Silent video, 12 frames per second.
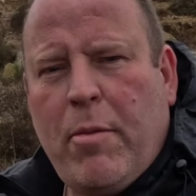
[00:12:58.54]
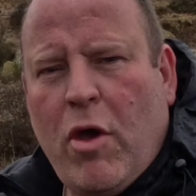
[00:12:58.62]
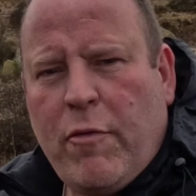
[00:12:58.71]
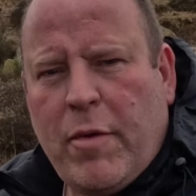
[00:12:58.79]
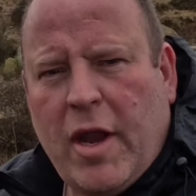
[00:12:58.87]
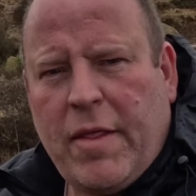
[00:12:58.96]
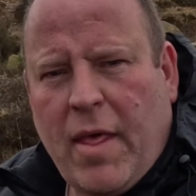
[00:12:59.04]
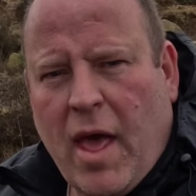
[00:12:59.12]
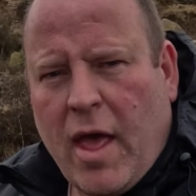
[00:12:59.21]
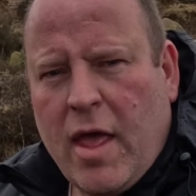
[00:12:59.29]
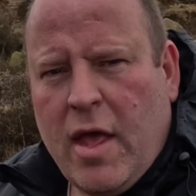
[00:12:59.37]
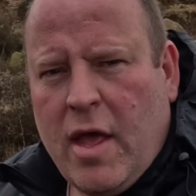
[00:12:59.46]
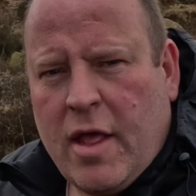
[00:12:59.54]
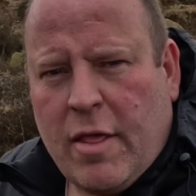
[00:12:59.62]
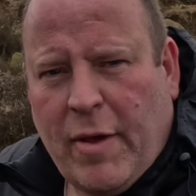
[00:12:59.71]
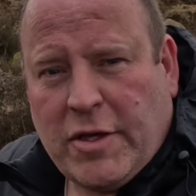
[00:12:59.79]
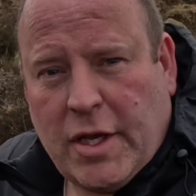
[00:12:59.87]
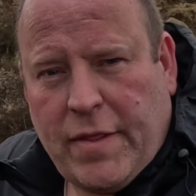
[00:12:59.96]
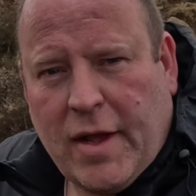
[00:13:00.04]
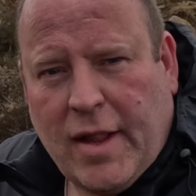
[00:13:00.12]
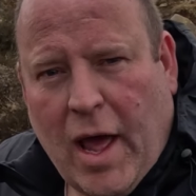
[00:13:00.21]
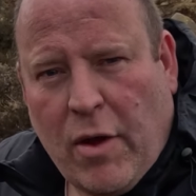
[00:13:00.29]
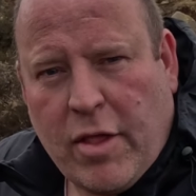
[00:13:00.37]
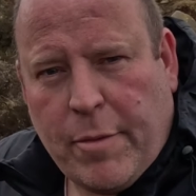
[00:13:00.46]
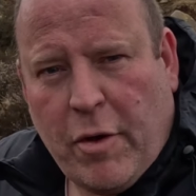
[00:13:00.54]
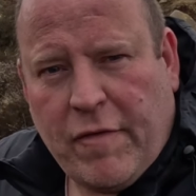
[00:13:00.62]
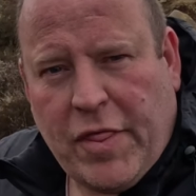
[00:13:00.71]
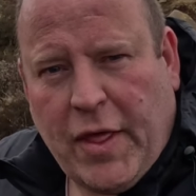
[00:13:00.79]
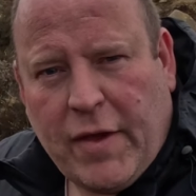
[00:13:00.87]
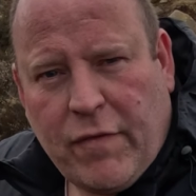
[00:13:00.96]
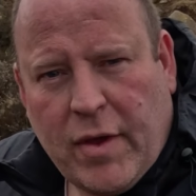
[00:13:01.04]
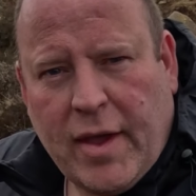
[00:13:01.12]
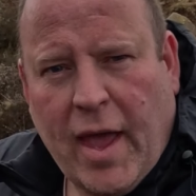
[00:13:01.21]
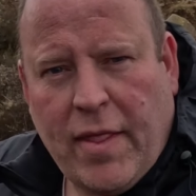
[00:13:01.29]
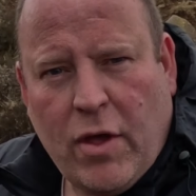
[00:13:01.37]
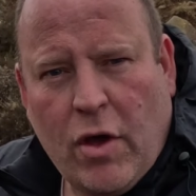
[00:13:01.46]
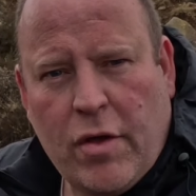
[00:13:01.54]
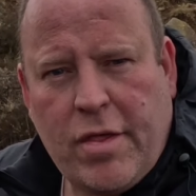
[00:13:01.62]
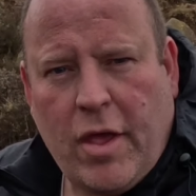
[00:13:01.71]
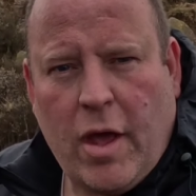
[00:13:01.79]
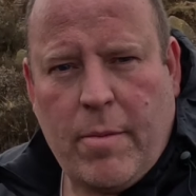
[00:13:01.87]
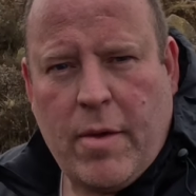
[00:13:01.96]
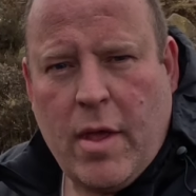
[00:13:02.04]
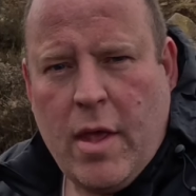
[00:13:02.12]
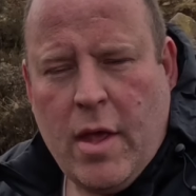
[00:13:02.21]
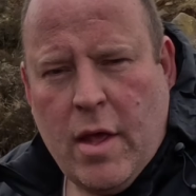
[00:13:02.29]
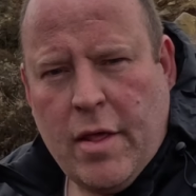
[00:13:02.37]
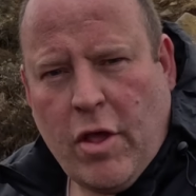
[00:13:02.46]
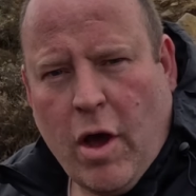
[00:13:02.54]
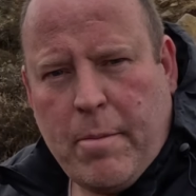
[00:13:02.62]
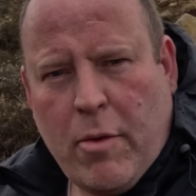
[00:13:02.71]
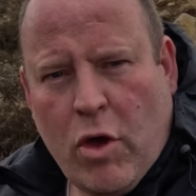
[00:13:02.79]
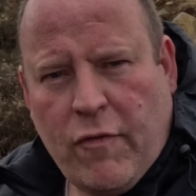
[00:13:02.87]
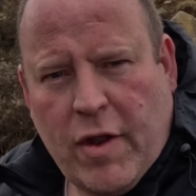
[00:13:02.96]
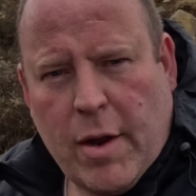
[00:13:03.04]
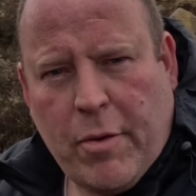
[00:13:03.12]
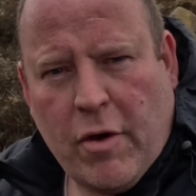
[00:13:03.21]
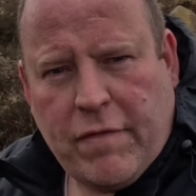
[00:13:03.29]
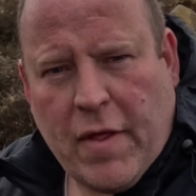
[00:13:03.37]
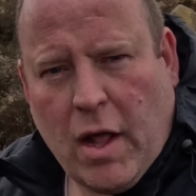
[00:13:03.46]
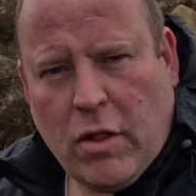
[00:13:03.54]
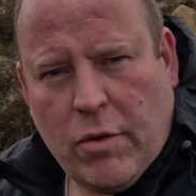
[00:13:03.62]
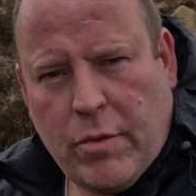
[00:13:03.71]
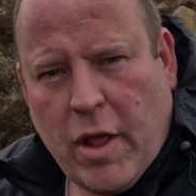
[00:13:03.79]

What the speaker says: of movement in there, especially in the clouds above. I think if we can get those sort of moving above, that'll look